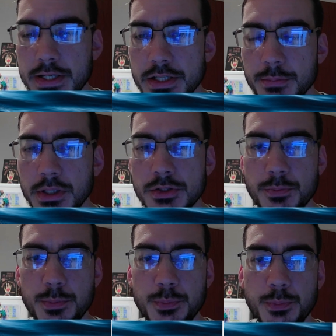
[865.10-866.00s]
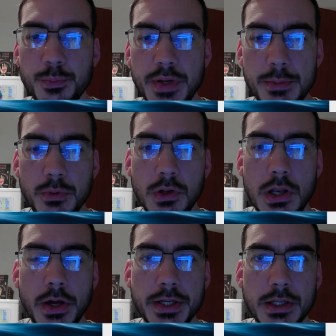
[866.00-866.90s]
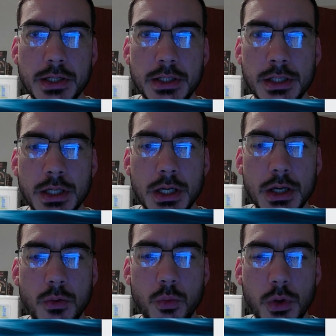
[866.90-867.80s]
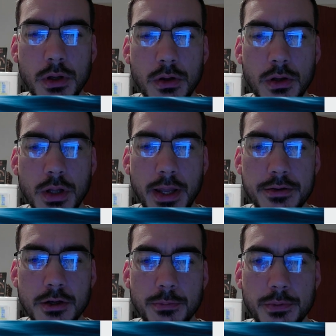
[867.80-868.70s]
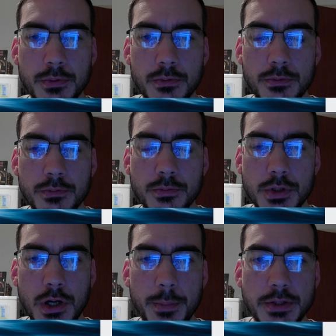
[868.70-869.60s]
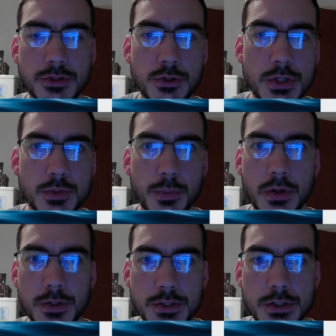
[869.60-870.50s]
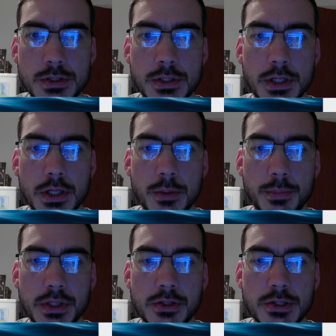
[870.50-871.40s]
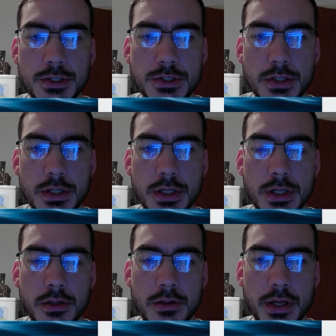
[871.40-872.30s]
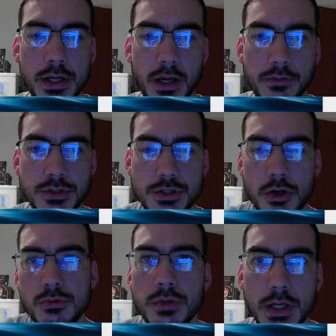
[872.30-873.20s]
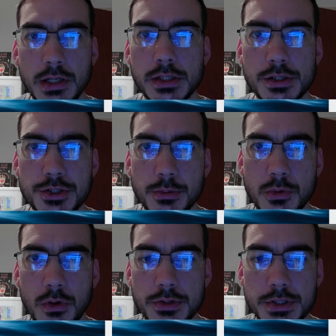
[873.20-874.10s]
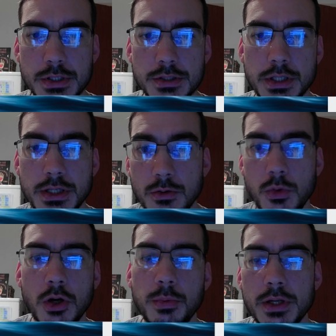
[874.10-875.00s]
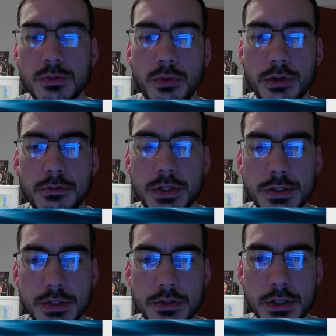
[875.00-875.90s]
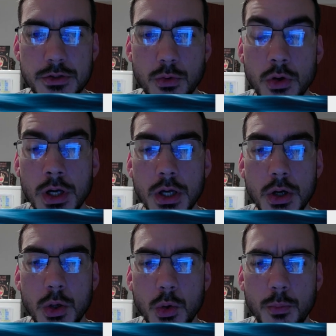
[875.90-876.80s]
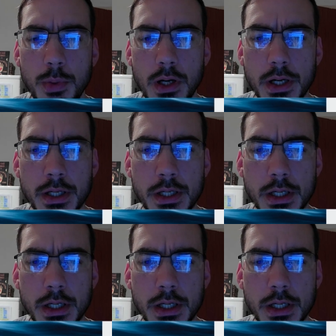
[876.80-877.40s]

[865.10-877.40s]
because people likely will end up coming to this person because they have shown their leadership qualities in the workplace, whatever it is that they do, or by